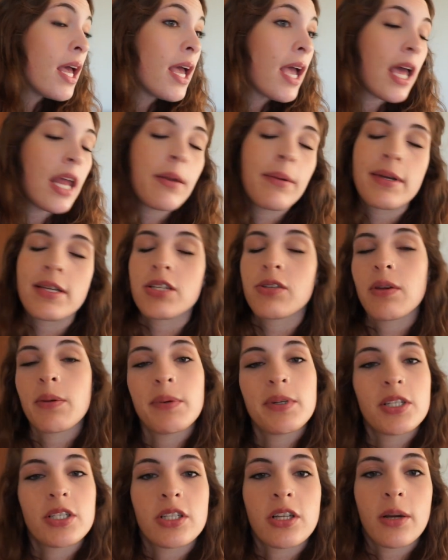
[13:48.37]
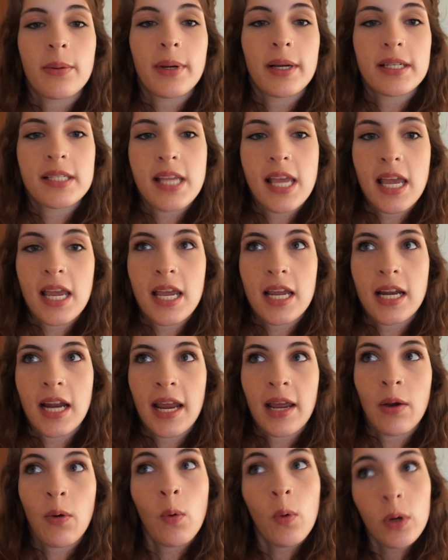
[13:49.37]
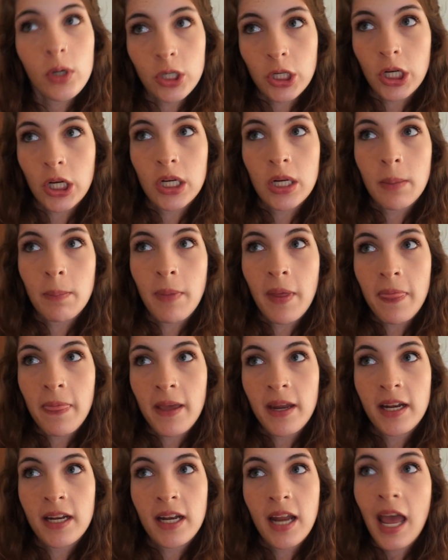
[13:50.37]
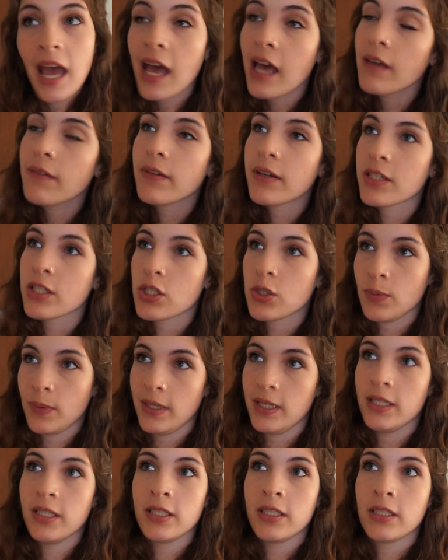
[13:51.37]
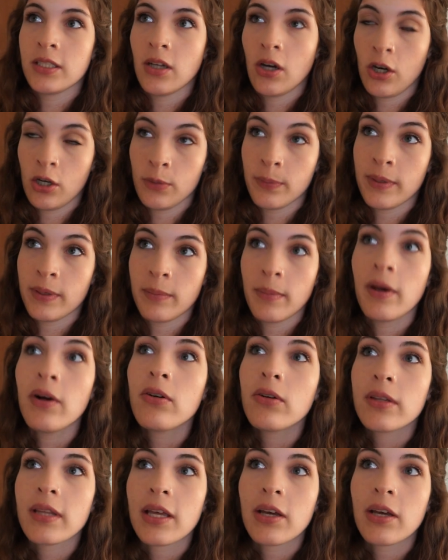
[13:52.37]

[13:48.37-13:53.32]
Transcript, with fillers: Anyway, so I went to Starbucks and I ordered, but they didn't have unsweetened almond milk.